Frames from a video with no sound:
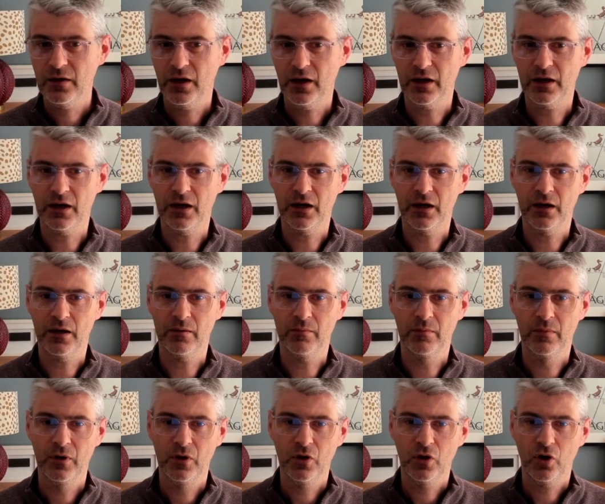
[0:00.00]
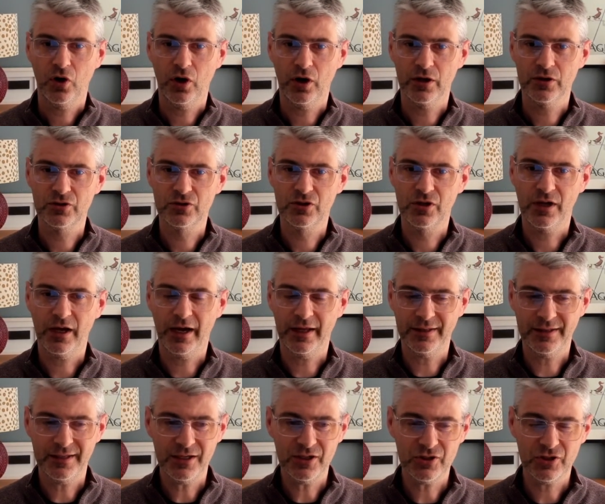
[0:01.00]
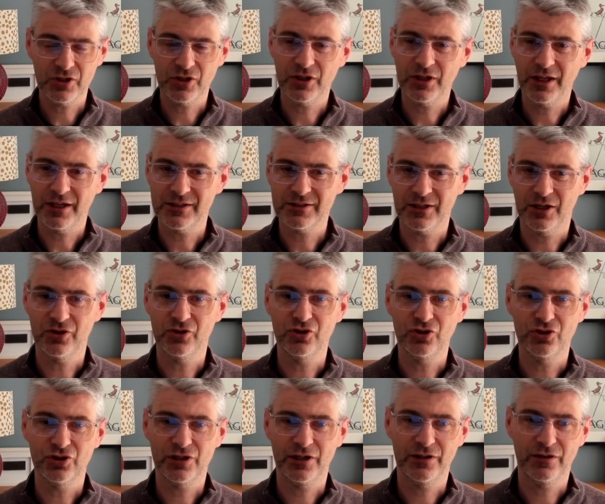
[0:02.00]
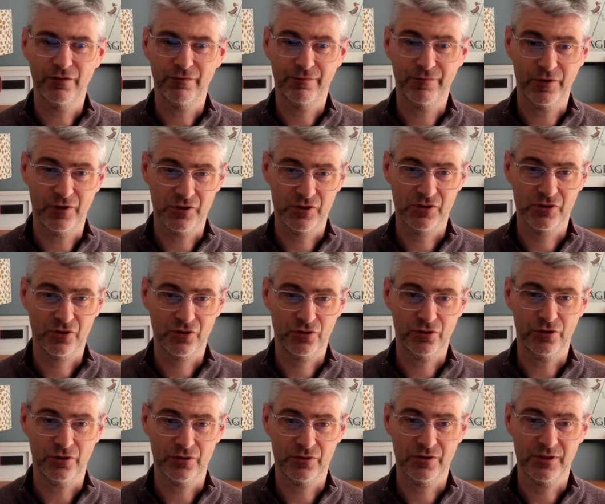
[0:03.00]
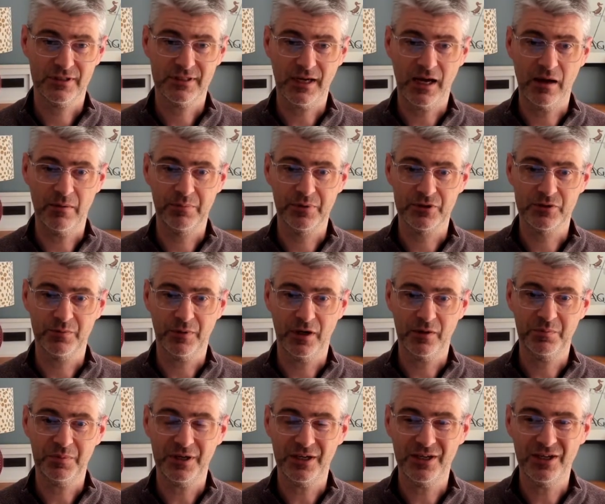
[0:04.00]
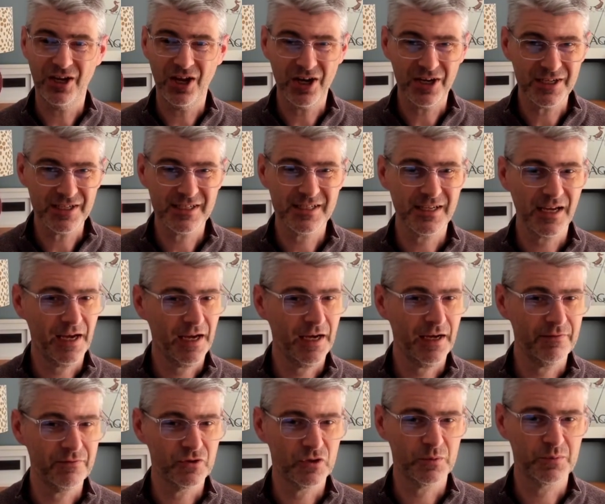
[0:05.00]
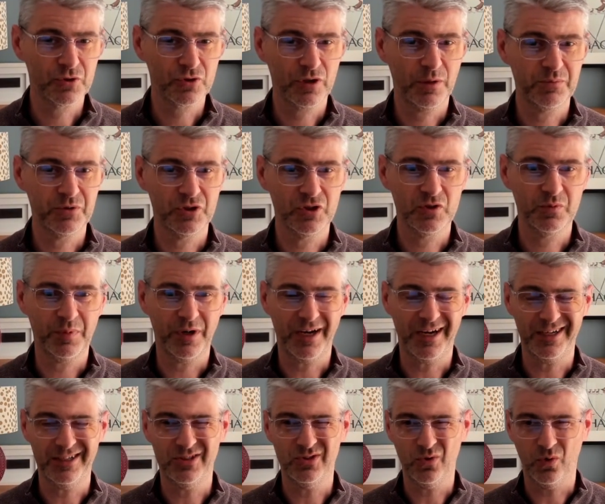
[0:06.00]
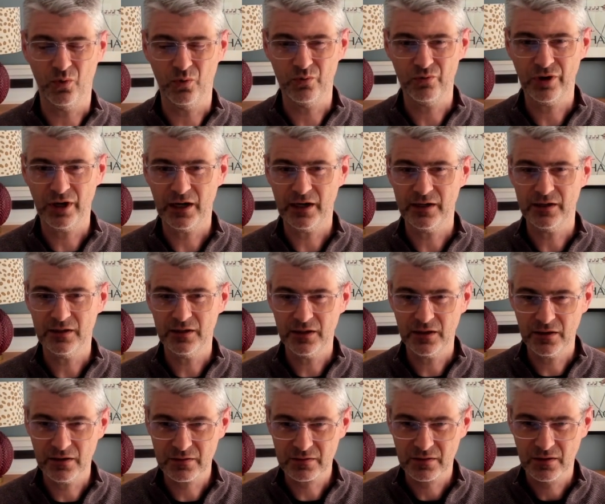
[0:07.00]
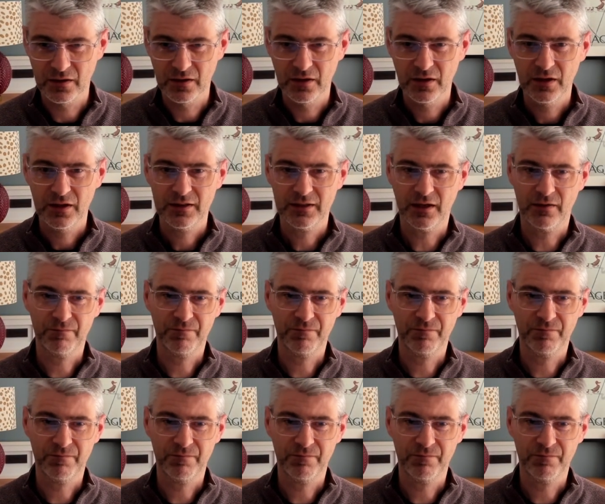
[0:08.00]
And these are the things that are usually the first to cut. So examples might be nice to have subscriptions, but I don't really need it. That